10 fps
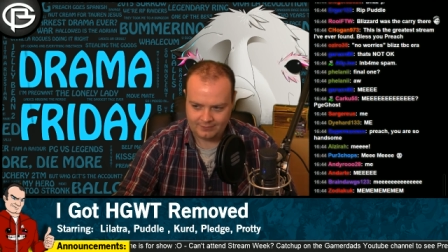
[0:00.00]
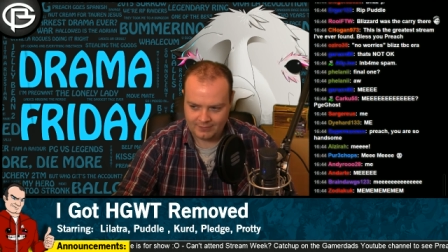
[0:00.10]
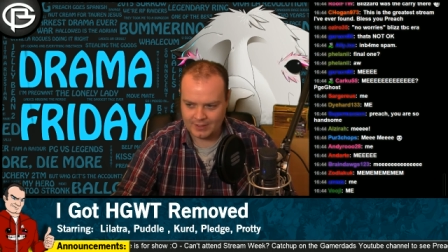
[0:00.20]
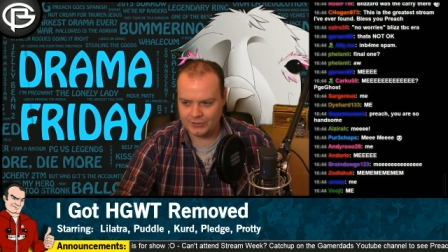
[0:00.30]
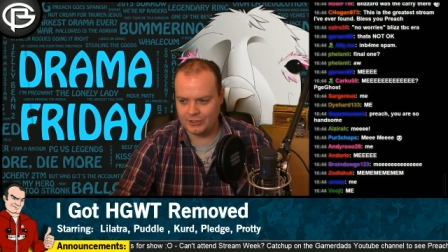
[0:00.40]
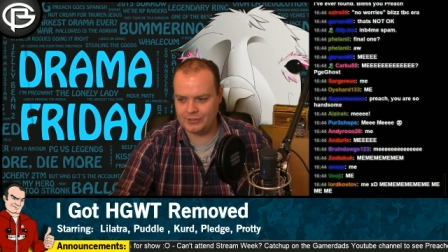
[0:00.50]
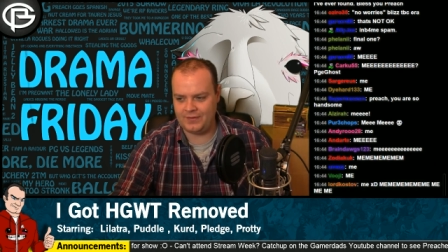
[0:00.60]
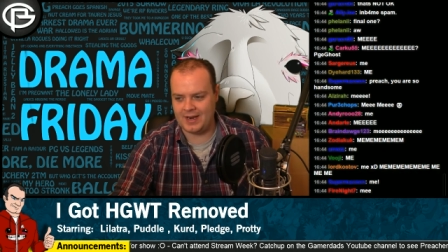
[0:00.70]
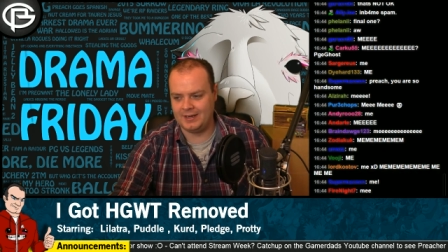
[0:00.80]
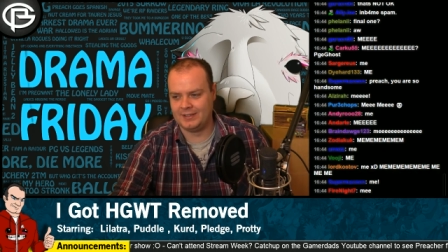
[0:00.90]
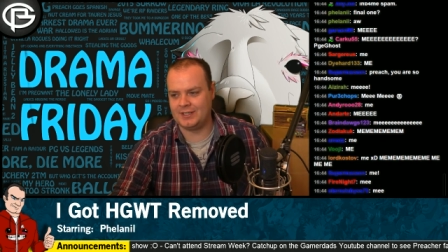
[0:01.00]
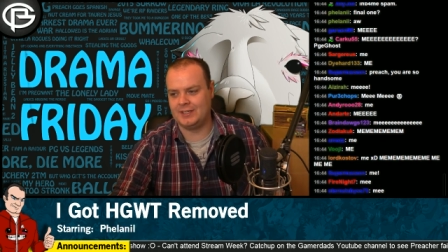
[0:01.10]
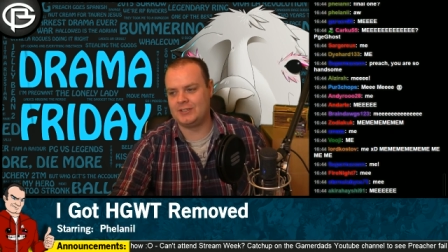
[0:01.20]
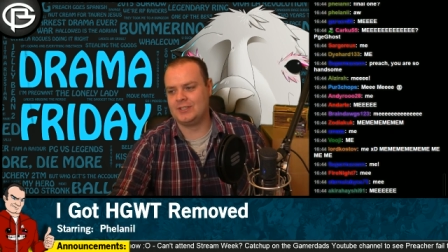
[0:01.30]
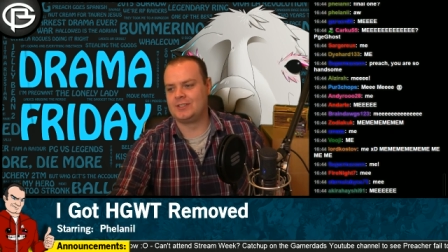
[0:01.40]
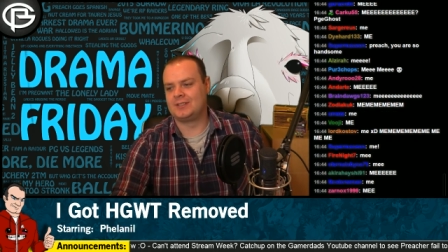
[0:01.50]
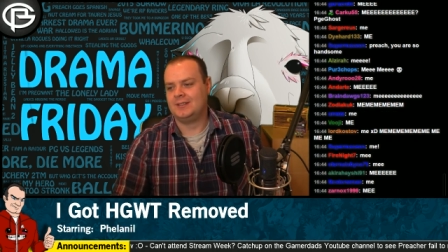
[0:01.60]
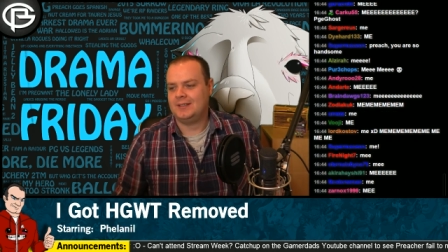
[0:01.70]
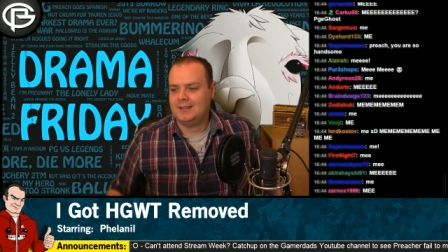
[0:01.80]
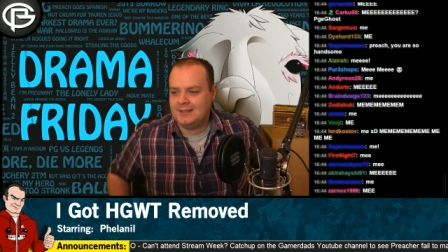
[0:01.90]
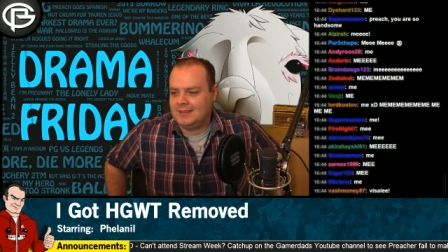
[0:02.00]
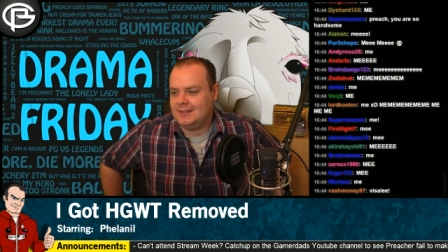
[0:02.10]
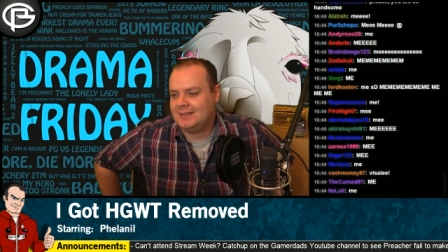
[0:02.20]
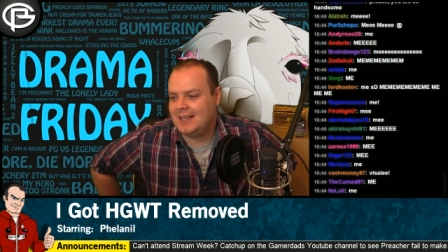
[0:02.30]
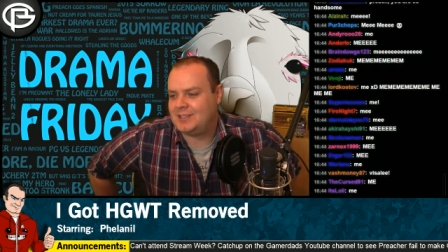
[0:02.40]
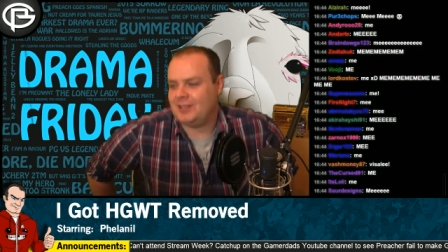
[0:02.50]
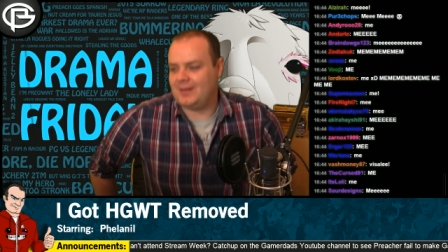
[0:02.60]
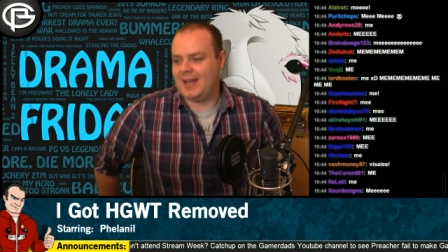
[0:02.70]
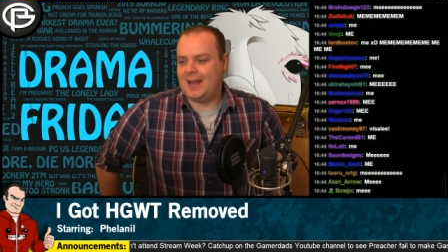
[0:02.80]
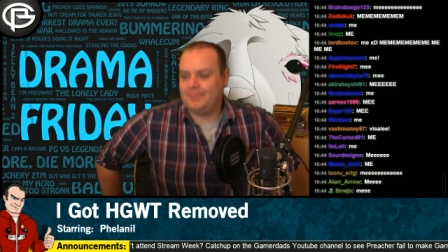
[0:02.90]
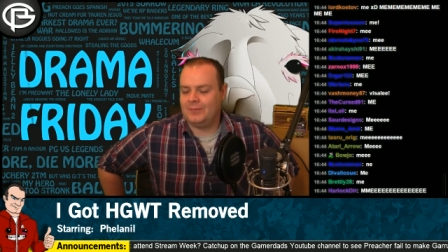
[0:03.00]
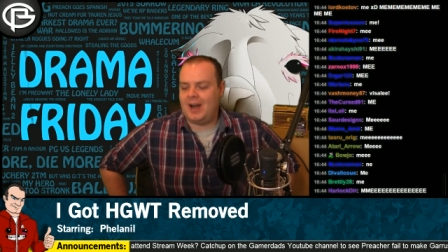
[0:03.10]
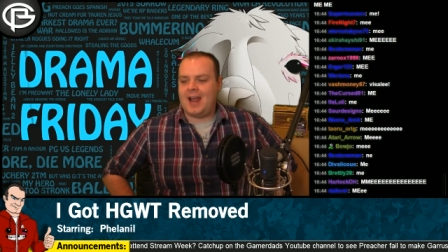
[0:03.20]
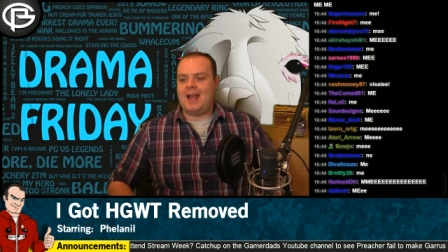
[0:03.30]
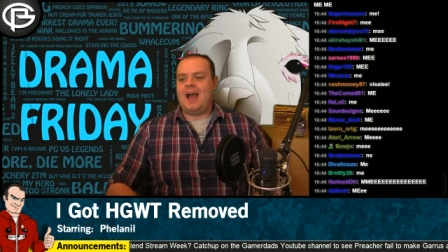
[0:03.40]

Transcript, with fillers: Due to Felonil's innocence. Let's do it there. Right.